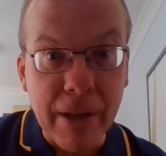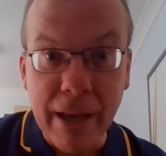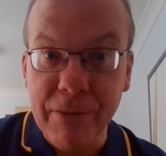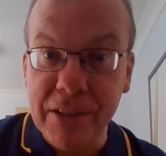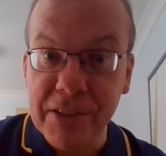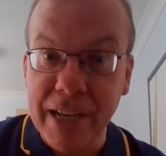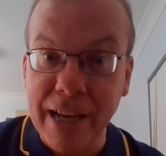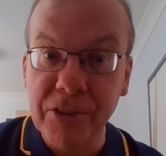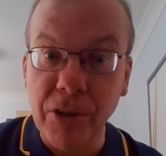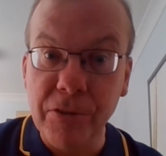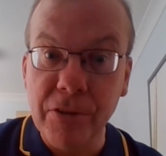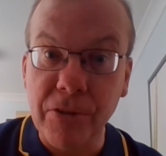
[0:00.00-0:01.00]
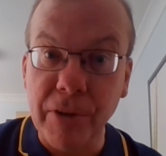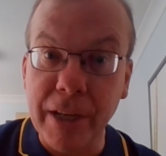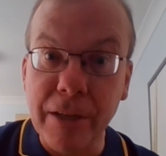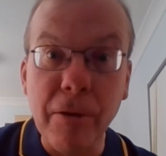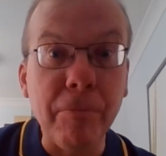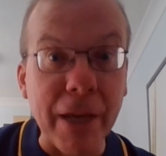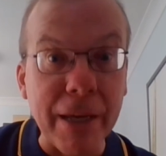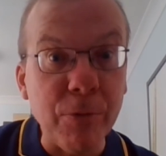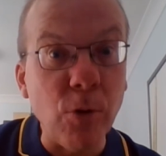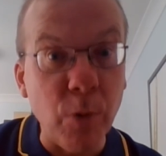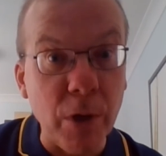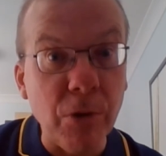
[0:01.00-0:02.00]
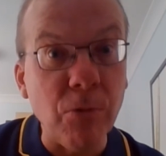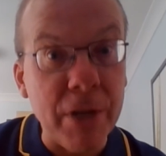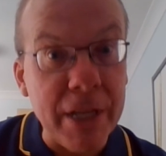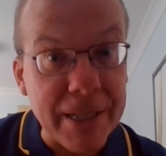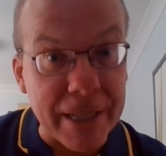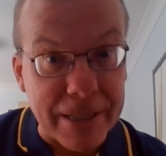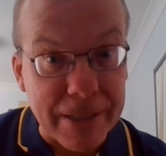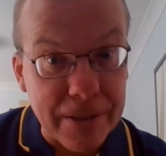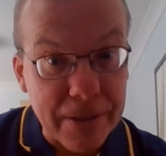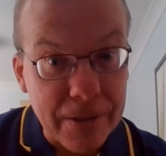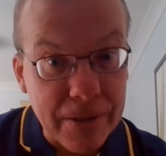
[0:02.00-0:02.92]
If there's text on the screen, people will read it.